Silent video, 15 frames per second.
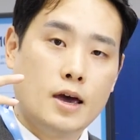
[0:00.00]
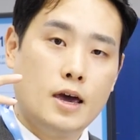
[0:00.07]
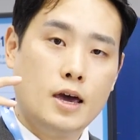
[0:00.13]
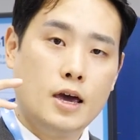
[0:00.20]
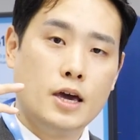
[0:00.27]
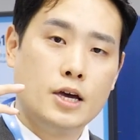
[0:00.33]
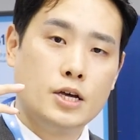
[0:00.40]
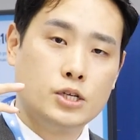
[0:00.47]

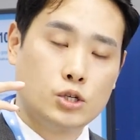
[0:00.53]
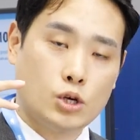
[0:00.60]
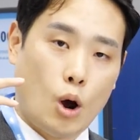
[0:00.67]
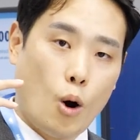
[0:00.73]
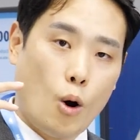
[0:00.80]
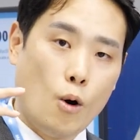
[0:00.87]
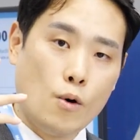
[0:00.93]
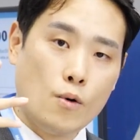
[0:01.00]
is
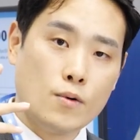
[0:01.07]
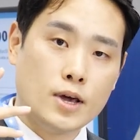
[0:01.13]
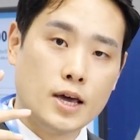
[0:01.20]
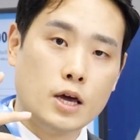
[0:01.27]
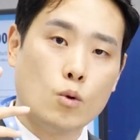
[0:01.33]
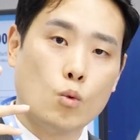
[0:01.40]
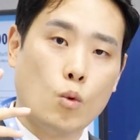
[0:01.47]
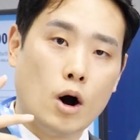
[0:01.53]

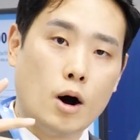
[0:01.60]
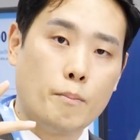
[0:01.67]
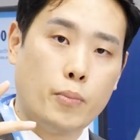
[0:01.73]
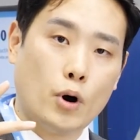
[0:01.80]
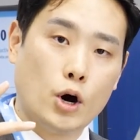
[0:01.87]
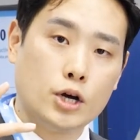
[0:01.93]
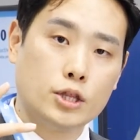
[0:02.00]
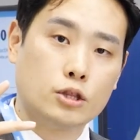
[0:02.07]
only
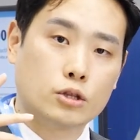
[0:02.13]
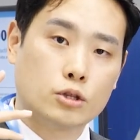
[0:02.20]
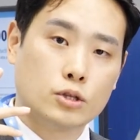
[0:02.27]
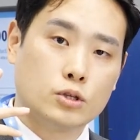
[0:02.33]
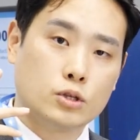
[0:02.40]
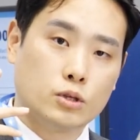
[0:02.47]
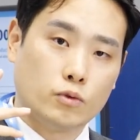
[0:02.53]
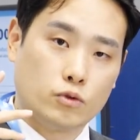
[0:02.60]

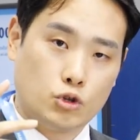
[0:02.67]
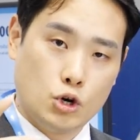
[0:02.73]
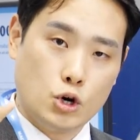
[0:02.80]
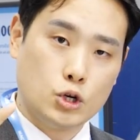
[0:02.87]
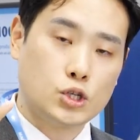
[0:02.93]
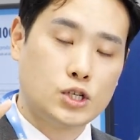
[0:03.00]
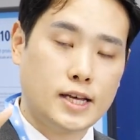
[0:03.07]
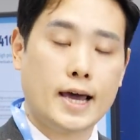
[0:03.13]

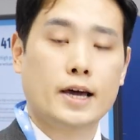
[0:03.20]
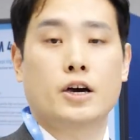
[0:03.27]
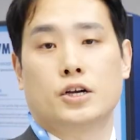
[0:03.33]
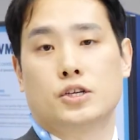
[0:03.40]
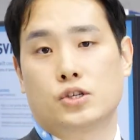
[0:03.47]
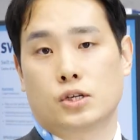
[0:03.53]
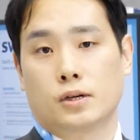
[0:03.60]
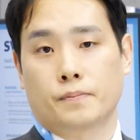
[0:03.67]
1.2
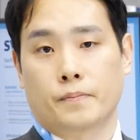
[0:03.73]
seconds.